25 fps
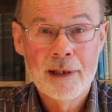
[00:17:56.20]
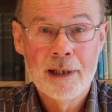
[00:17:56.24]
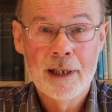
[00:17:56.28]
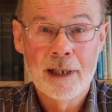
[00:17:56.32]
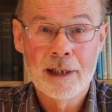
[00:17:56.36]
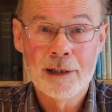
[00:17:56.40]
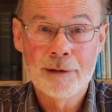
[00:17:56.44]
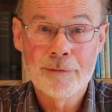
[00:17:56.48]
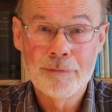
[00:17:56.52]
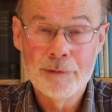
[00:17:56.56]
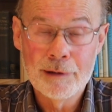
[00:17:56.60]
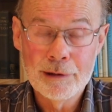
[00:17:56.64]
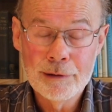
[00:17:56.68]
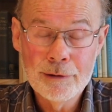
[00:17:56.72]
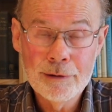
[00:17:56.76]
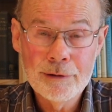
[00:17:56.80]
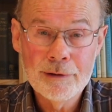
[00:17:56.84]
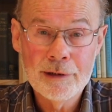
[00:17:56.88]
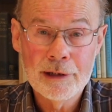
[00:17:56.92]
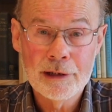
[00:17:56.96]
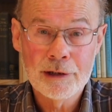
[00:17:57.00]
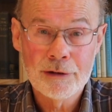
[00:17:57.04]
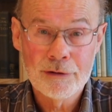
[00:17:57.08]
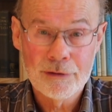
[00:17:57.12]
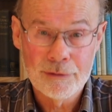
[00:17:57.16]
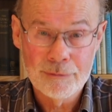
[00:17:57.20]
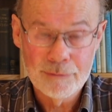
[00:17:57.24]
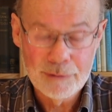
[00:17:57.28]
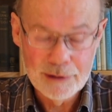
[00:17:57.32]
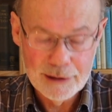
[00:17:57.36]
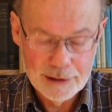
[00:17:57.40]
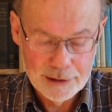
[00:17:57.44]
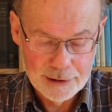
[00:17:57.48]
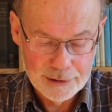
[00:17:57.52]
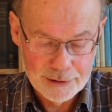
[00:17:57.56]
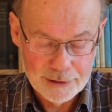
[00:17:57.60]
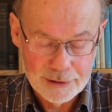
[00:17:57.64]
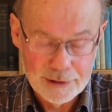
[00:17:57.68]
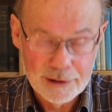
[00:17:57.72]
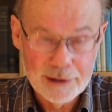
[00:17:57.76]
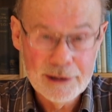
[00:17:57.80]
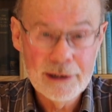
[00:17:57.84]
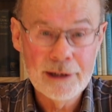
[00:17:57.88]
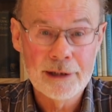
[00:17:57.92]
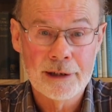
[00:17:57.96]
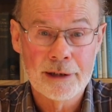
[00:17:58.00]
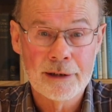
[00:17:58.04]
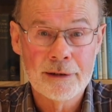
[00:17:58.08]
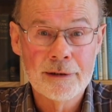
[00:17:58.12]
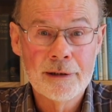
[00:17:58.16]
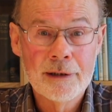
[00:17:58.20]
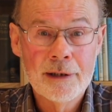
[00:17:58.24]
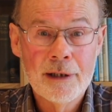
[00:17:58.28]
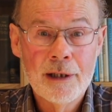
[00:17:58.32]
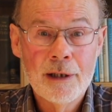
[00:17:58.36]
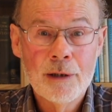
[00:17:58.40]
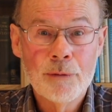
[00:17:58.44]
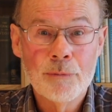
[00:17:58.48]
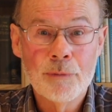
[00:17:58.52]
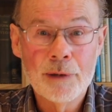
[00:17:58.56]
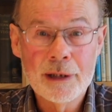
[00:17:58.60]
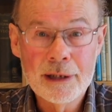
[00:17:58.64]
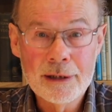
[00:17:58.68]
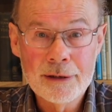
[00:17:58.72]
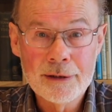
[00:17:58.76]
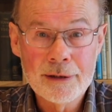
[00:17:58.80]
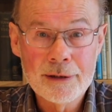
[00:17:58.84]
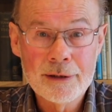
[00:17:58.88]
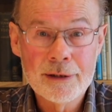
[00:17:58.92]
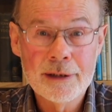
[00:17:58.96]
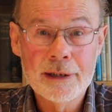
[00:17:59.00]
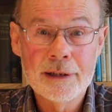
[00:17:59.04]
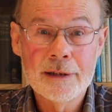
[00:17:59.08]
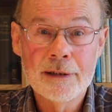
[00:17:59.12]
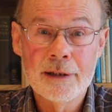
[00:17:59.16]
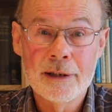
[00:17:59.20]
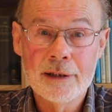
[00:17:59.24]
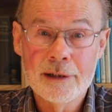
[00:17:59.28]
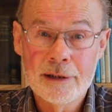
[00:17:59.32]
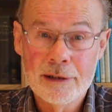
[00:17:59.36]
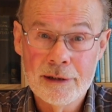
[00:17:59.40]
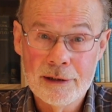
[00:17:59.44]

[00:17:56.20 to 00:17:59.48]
And if we do this from year to year, we can see that